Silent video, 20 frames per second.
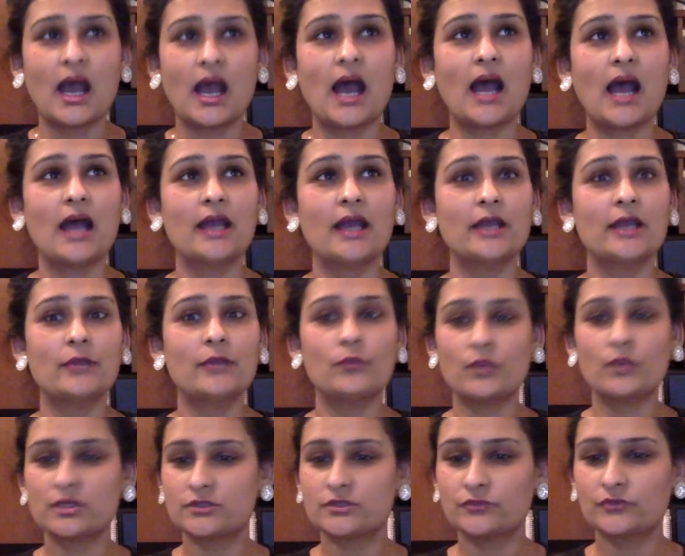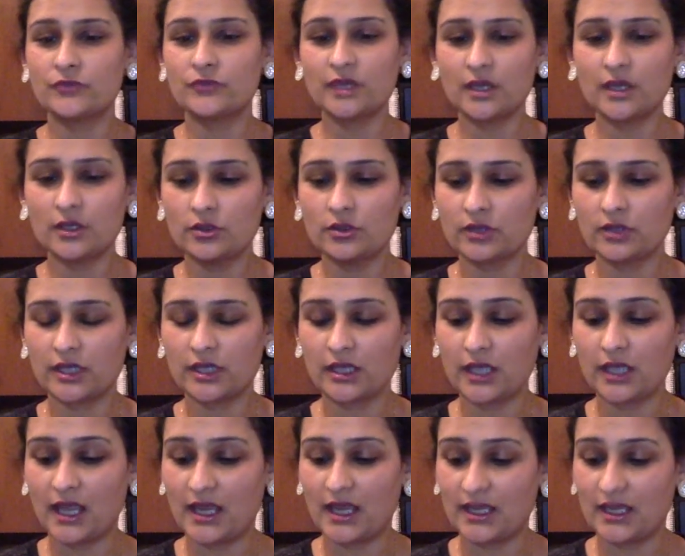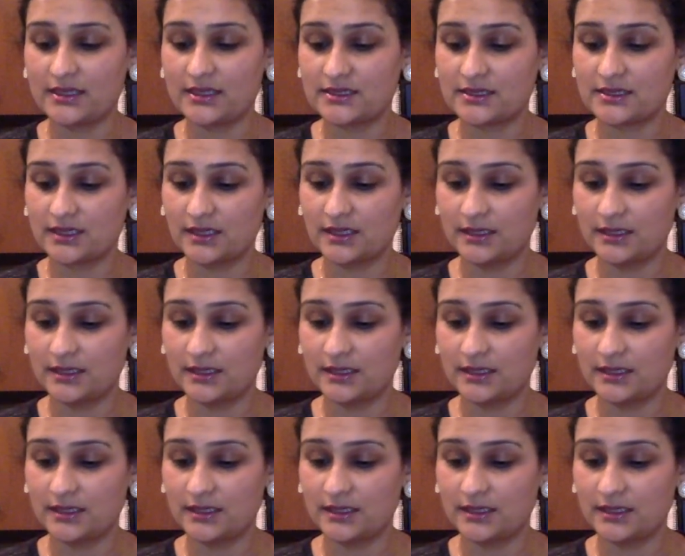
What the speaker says: We are looking at